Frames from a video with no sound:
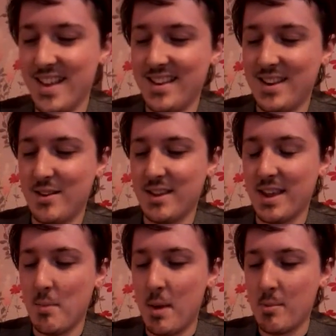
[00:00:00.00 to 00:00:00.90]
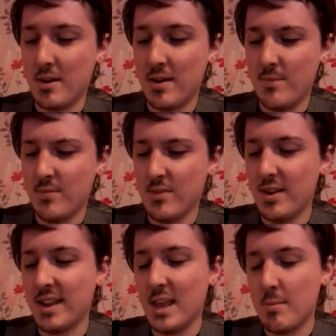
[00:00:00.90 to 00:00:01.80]
No, get a paper cup. I
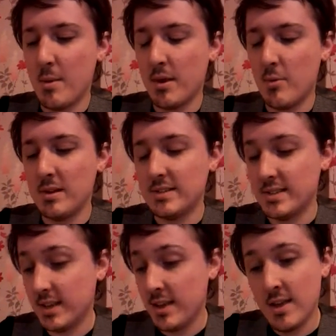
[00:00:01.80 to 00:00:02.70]
can get paper cup plastic.